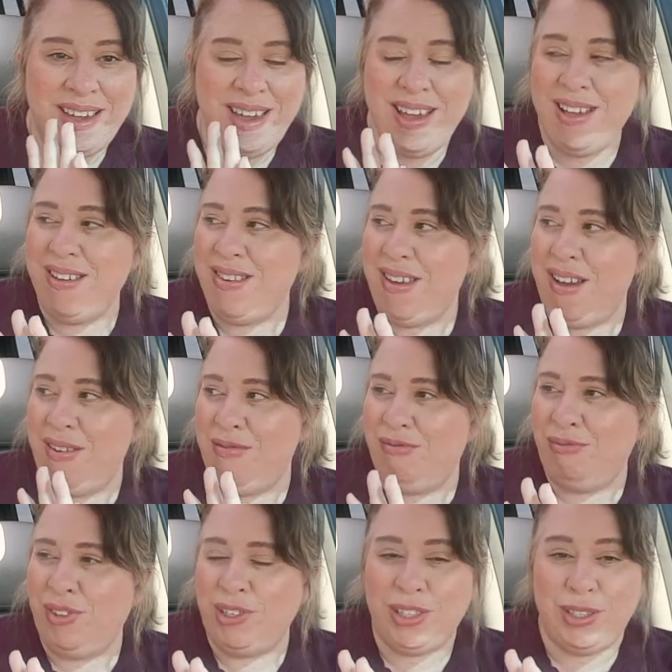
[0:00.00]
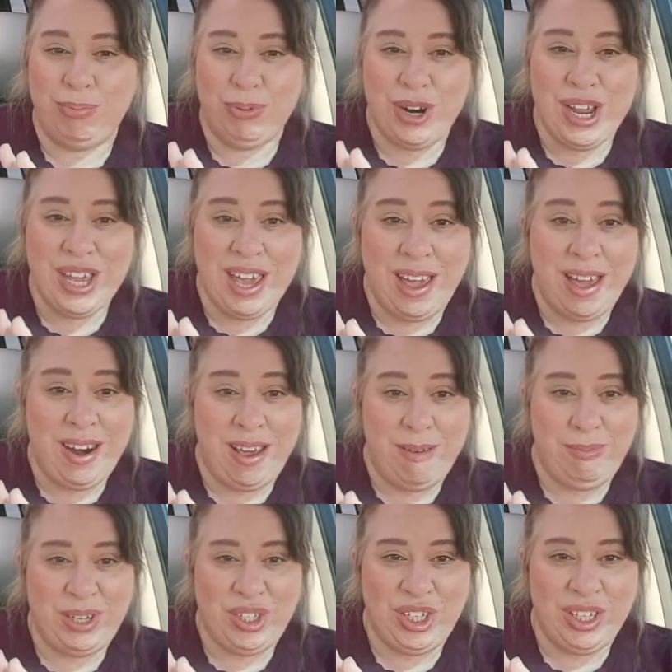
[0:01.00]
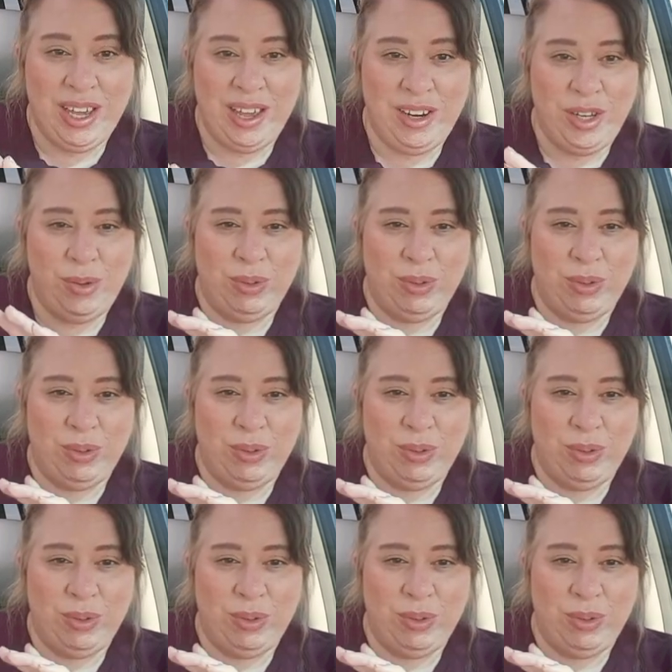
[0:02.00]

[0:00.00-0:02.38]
in the spring in Michigan.